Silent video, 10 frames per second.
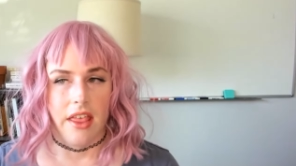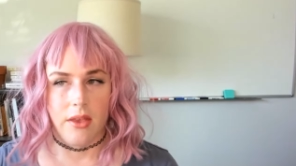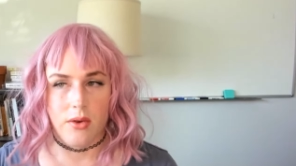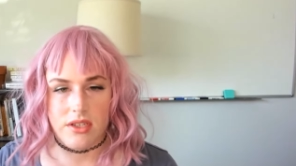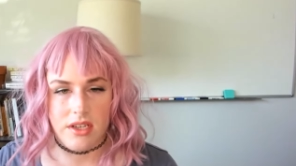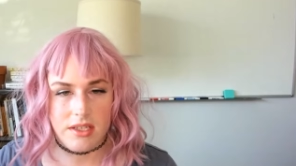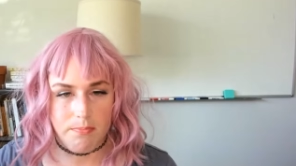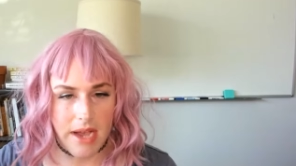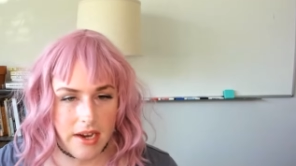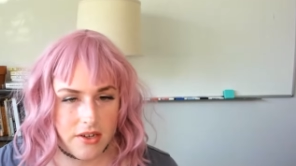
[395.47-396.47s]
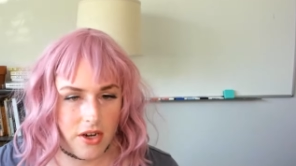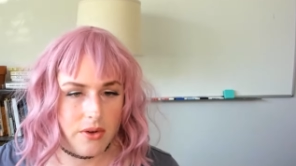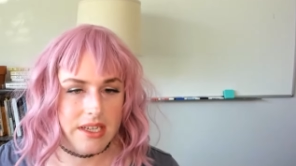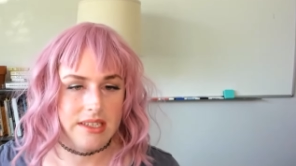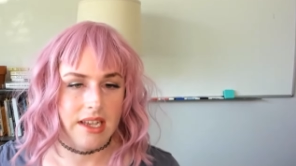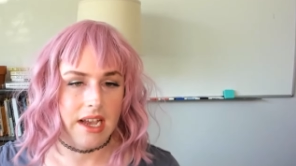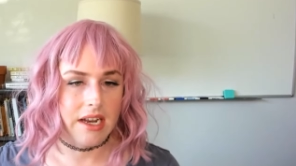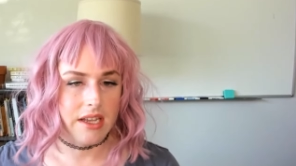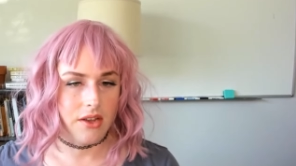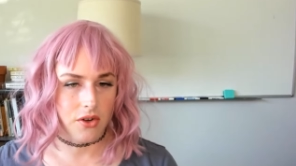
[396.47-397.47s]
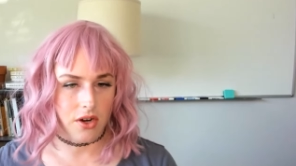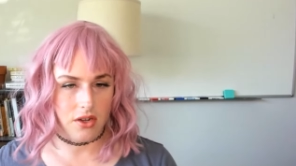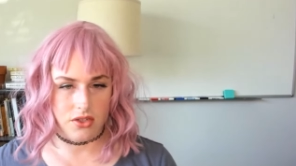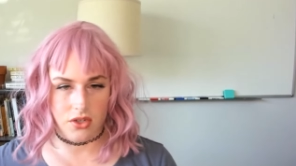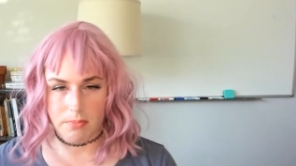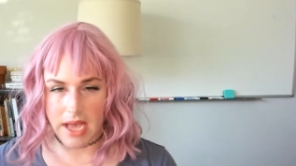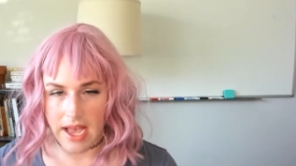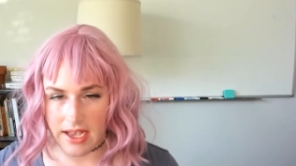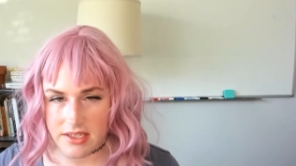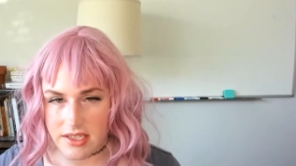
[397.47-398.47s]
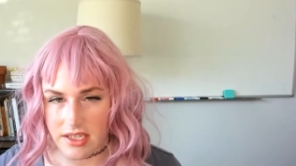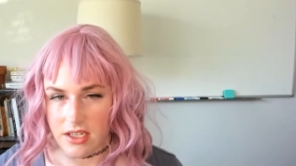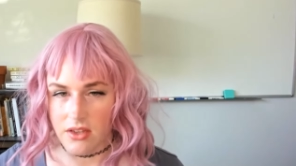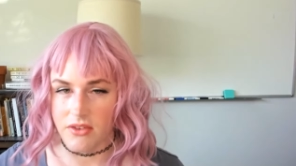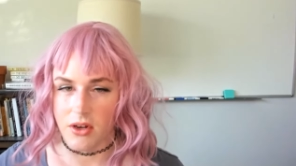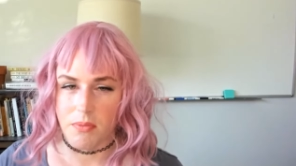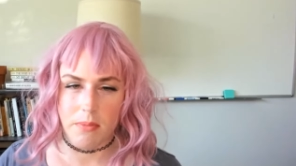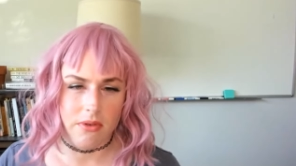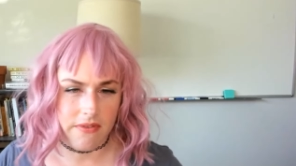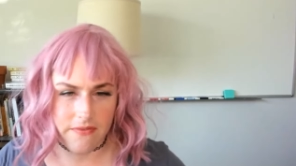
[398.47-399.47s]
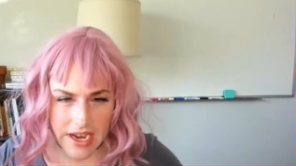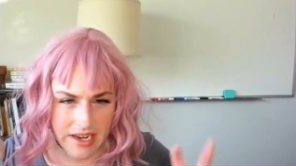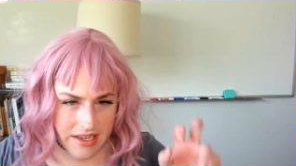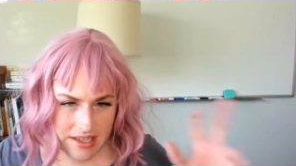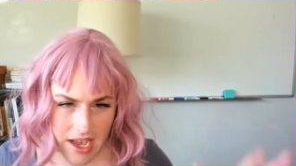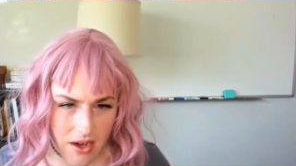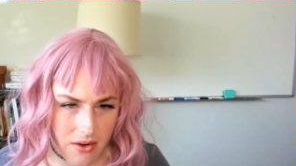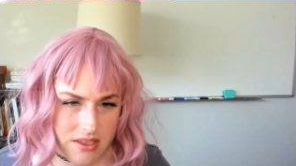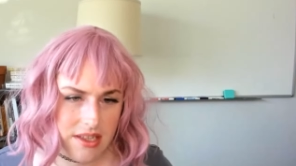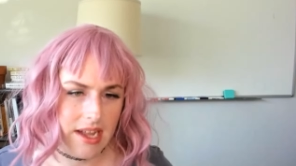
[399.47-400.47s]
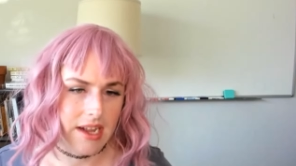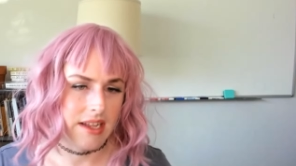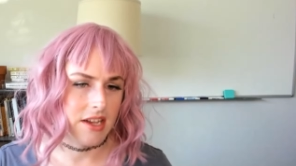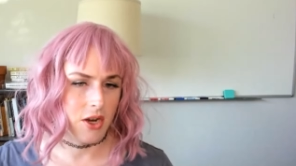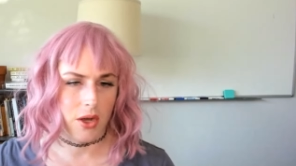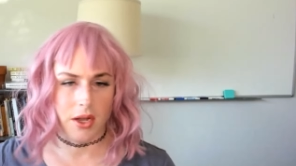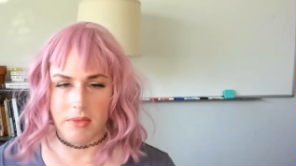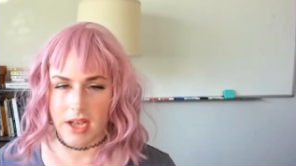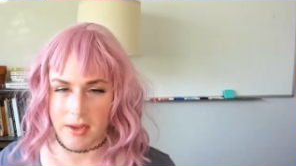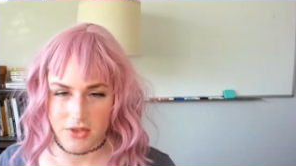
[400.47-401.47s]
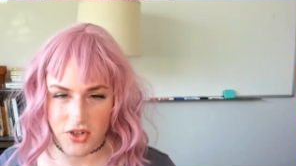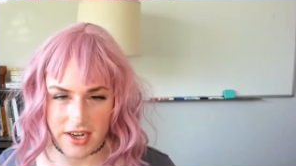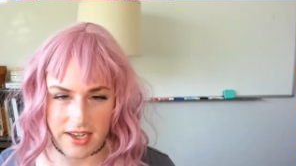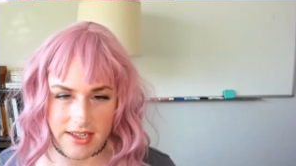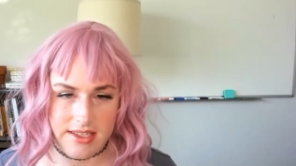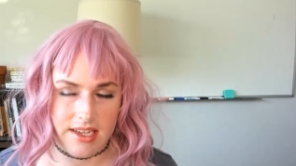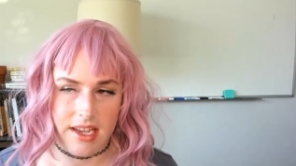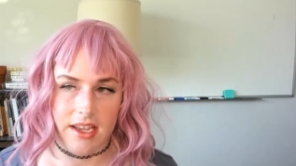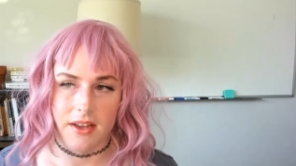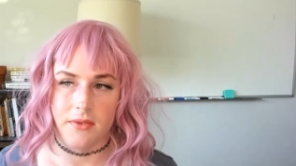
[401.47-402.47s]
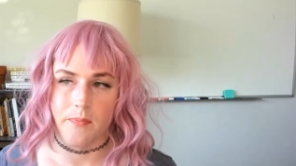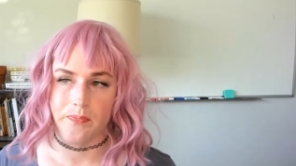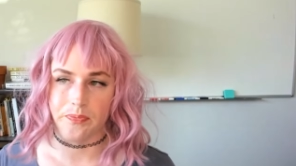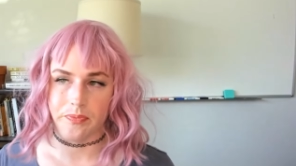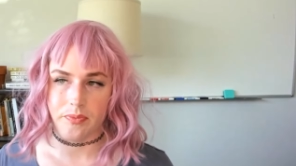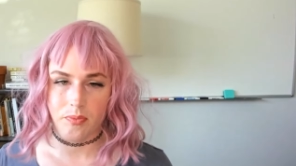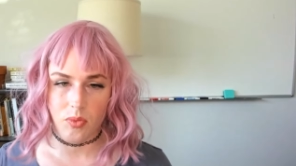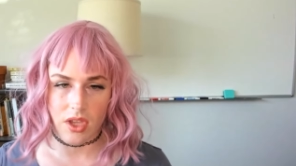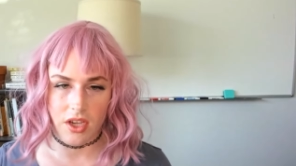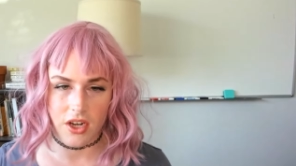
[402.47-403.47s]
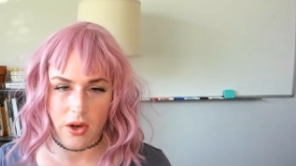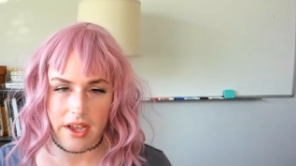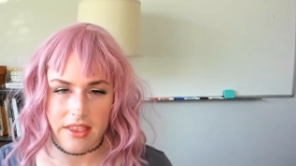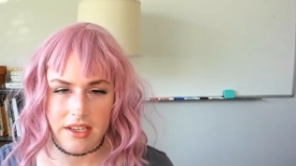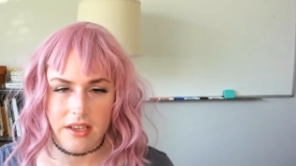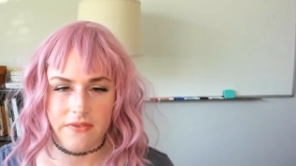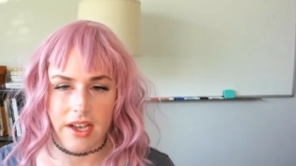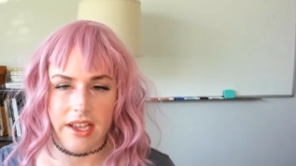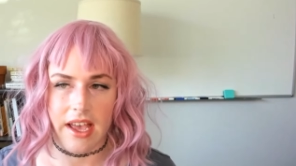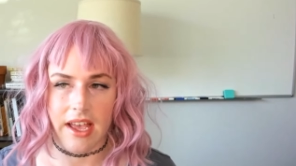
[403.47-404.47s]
There was this background anxiety in regards to passing, of, you know, people finding out that, you know, I'm trans. And, you know, I think if I